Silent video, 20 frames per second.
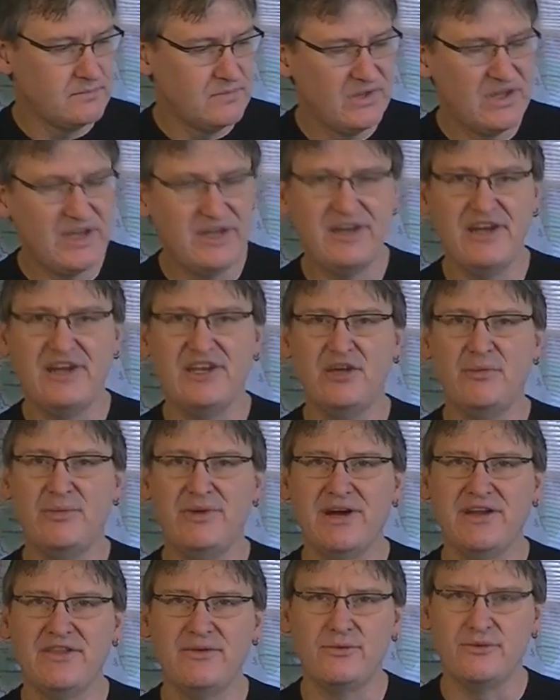Get an idea
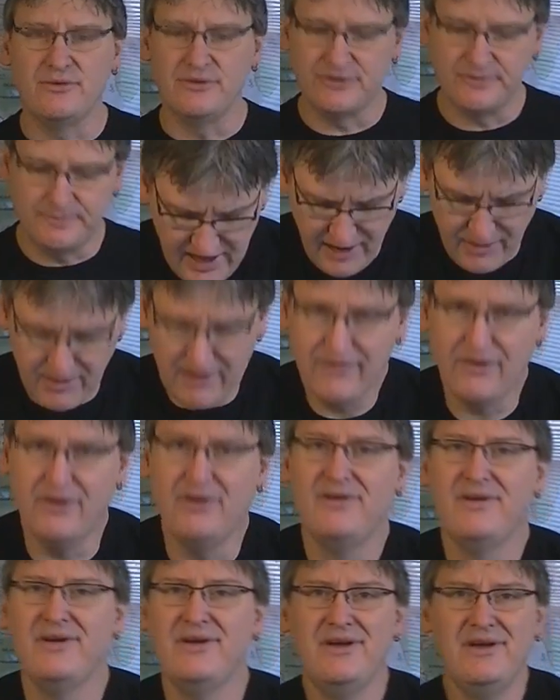behind the rules.
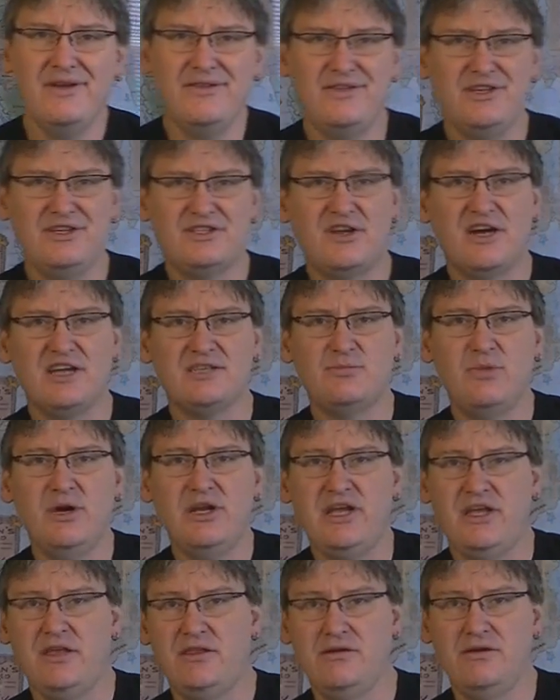However, these cost
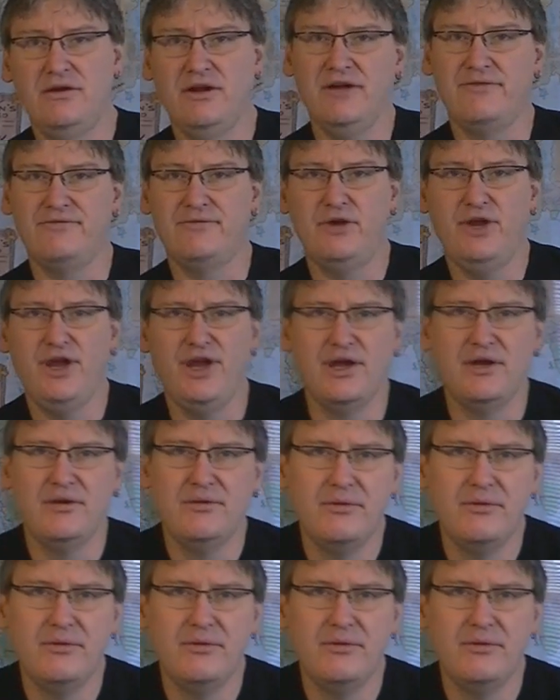money. They're not free.